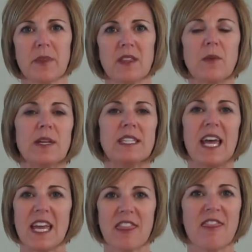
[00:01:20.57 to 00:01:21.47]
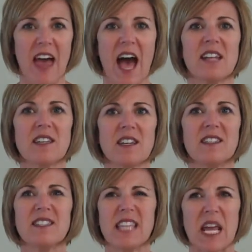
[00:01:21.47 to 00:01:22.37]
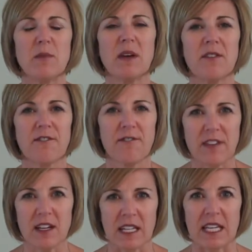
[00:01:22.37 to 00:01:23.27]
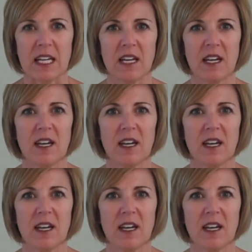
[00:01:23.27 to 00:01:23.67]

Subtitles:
that we take that same feeling